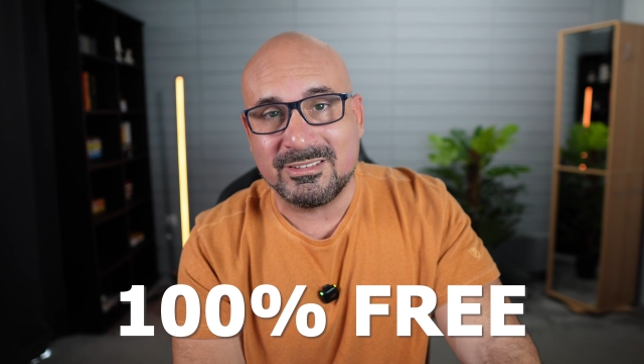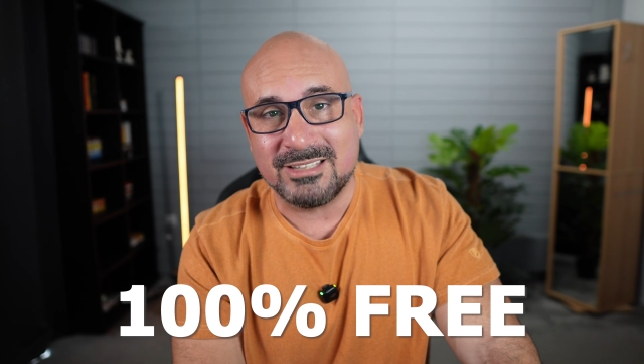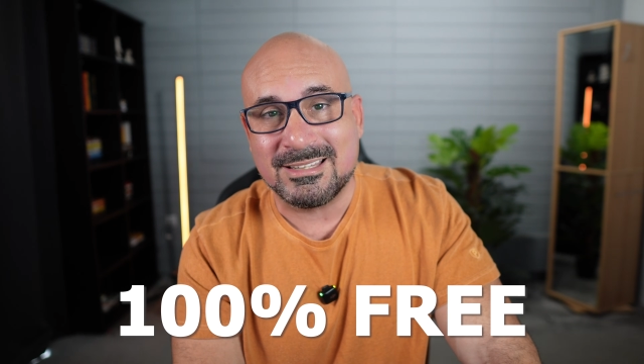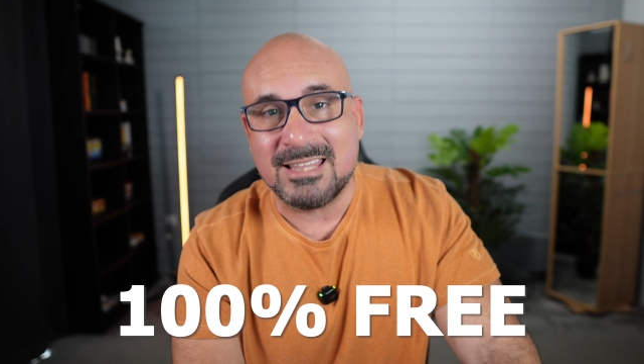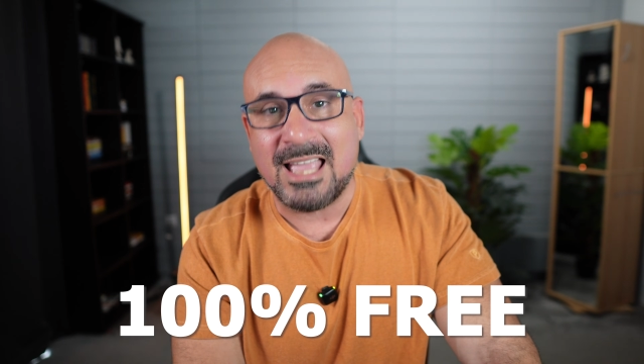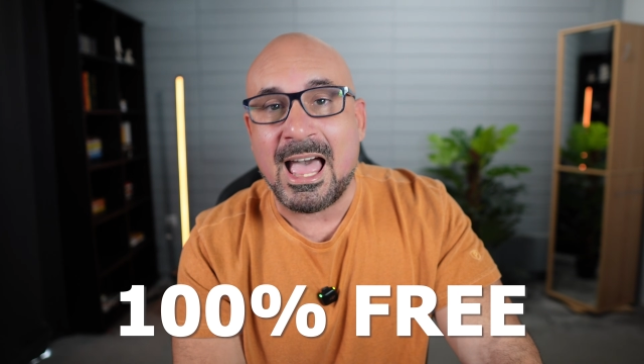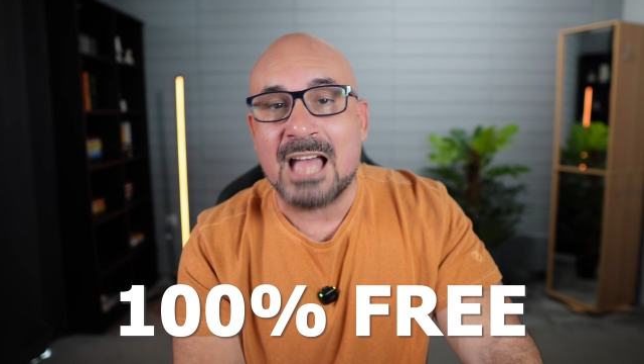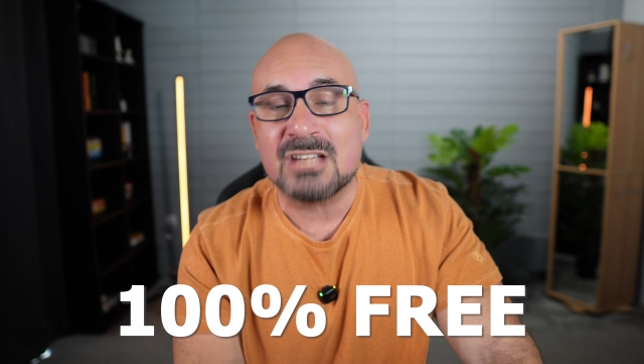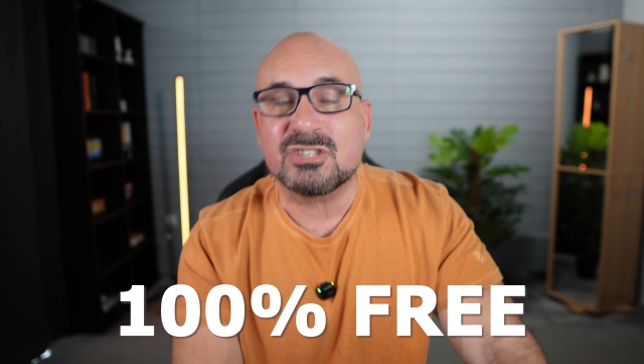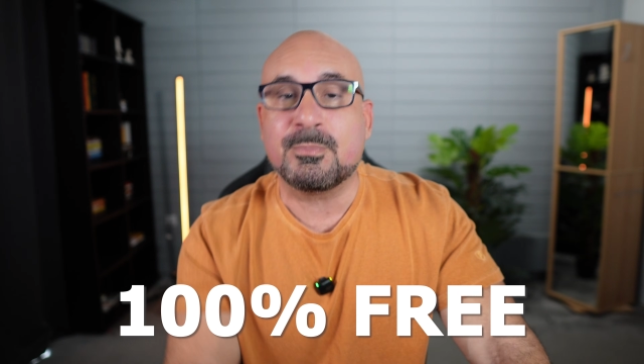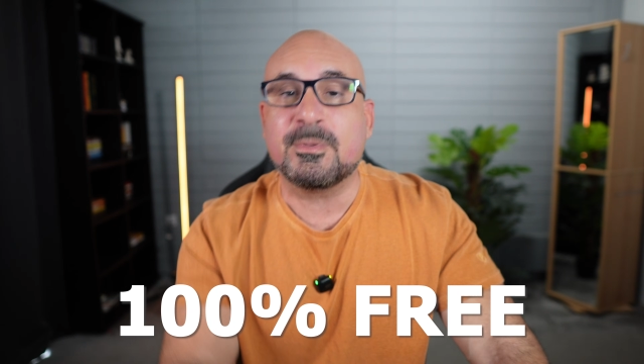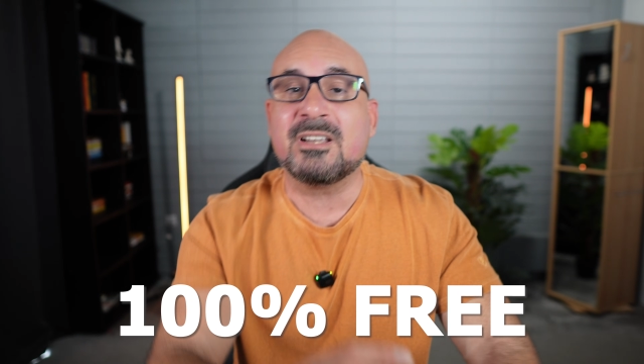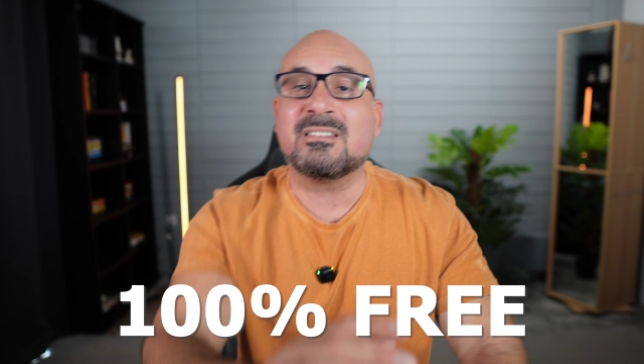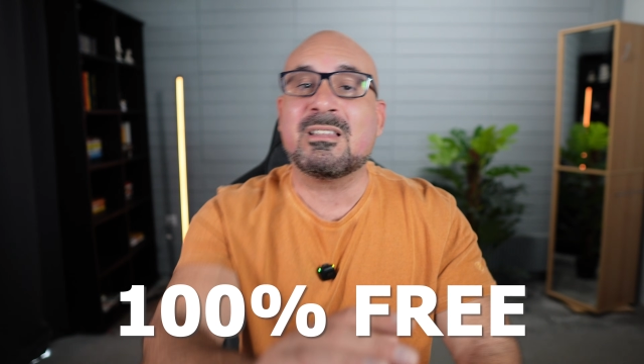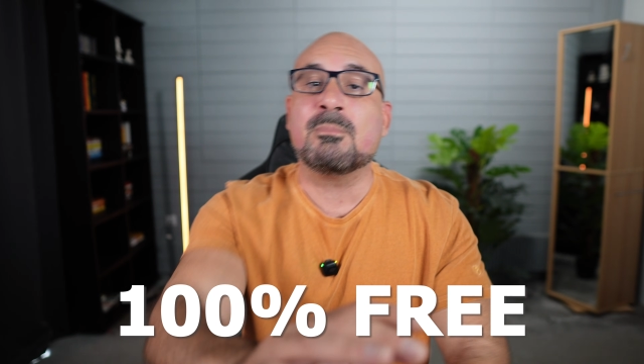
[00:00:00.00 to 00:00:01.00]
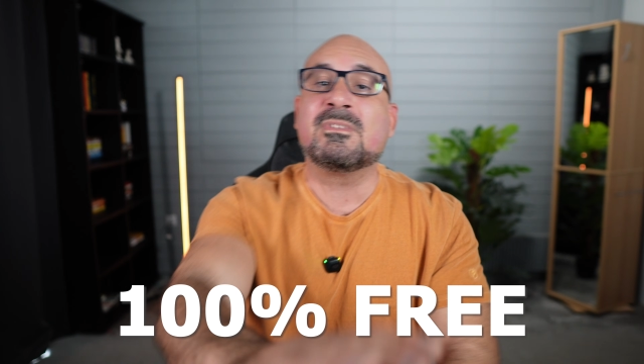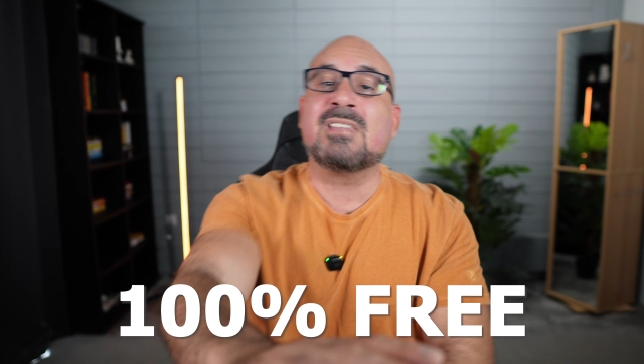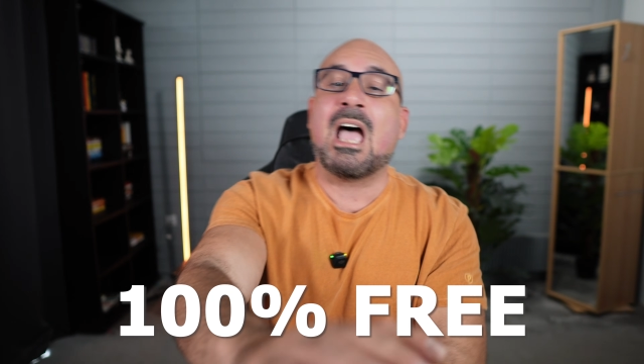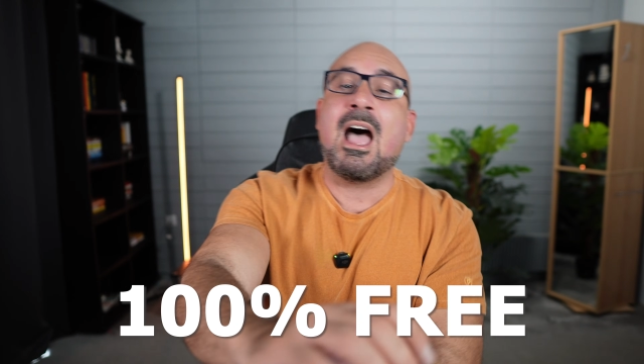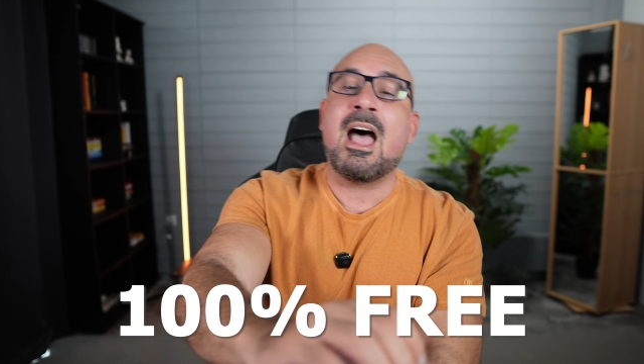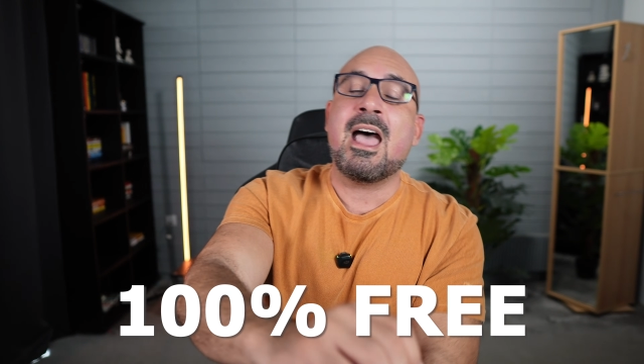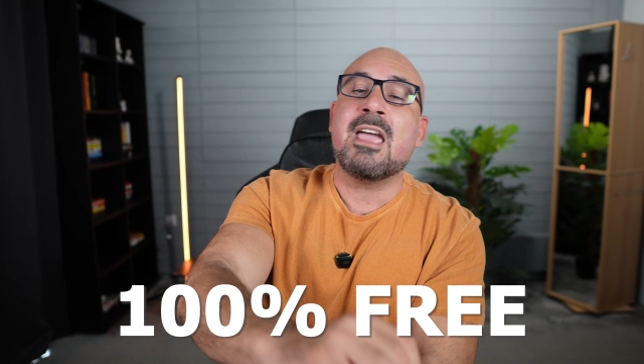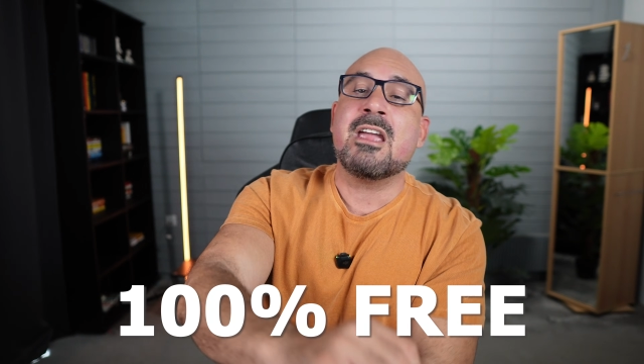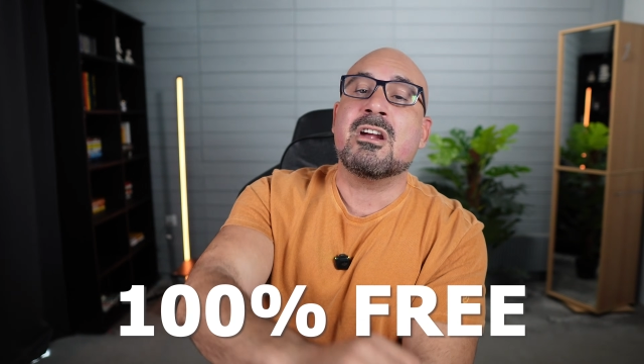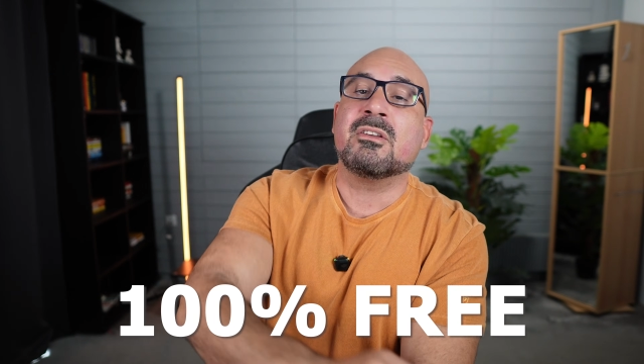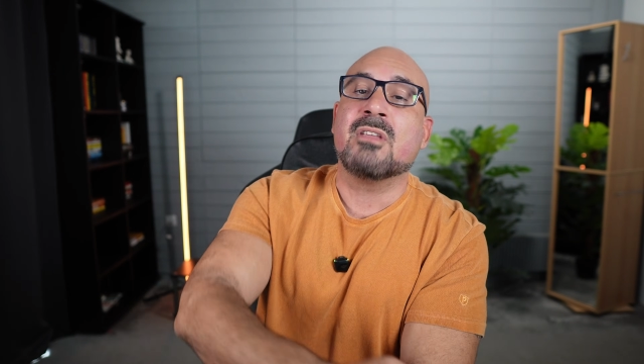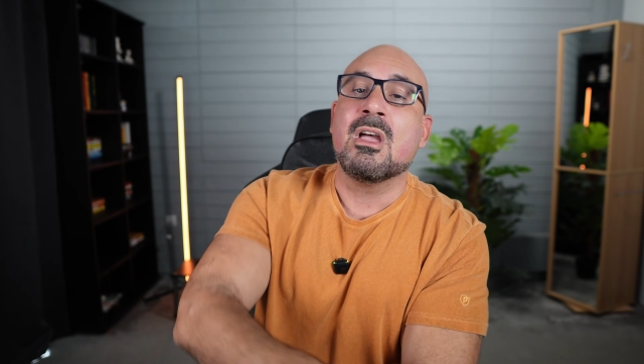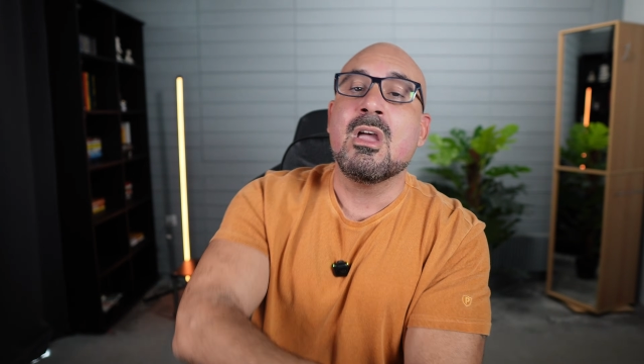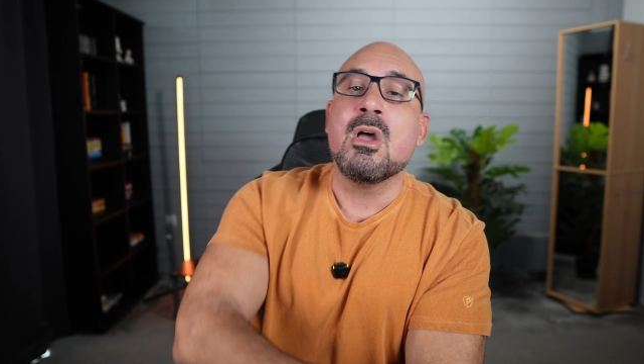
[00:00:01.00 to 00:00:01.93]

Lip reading: attached, because I'm tired